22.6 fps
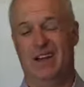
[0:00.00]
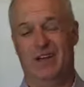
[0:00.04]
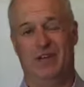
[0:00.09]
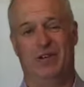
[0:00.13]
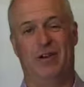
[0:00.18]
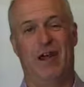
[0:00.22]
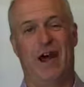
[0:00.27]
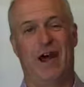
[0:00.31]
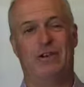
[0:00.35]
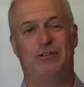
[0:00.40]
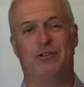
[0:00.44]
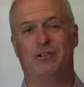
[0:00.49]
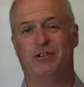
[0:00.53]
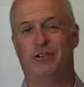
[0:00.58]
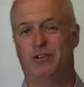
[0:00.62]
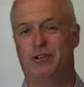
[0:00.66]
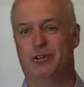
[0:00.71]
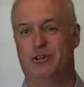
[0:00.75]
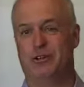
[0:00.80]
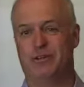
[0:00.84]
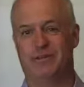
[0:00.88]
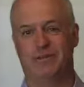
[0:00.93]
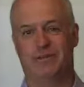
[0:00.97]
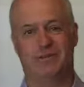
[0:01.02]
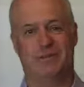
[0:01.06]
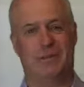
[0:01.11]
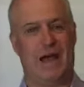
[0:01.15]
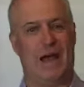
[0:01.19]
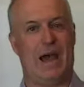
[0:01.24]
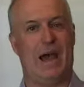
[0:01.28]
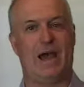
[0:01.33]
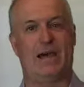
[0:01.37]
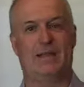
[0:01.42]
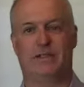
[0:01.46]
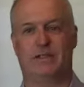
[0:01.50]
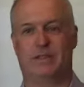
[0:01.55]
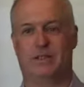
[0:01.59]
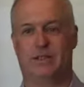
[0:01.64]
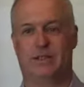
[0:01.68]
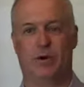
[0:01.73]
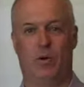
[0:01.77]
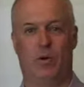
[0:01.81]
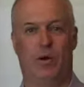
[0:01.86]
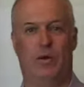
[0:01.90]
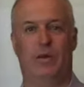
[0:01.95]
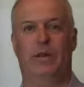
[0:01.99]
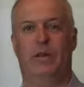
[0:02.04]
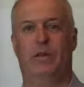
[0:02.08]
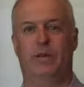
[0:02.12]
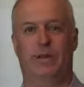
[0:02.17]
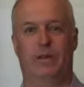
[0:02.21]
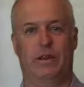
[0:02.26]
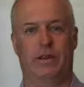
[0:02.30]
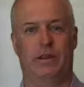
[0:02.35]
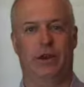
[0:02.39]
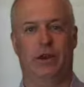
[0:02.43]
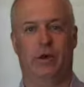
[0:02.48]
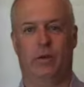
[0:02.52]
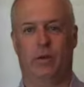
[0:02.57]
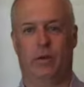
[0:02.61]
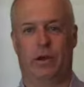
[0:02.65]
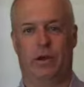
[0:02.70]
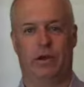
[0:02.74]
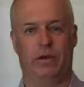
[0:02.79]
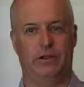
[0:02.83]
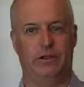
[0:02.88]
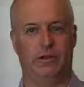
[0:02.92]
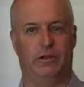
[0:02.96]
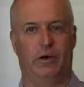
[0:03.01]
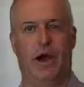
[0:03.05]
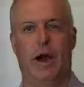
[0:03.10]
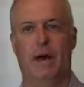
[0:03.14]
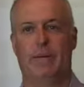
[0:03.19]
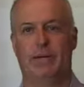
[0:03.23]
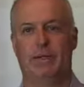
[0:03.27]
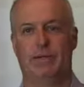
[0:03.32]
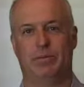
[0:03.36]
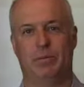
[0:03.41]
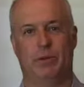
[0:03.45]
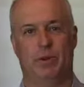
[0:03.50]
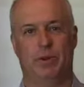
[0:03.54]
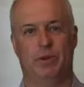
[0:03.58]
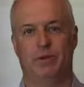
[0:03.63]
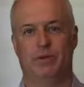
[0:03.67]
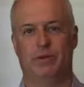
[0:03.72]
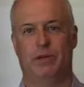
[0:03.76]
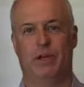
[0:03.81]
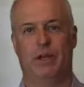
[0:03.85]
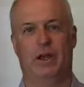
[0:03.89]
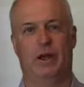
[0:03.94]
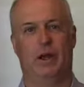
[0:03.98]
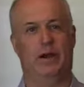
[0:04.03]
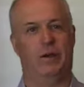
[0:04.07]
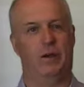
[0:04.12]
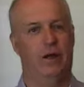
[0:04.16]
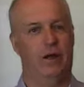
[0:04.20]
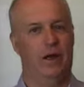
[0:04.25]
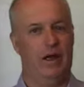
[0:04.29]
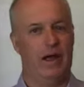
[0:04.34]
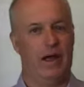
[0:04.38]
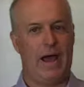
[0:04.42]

If you're not sure, ask. Go on the, you know, we're going to do comments below this video.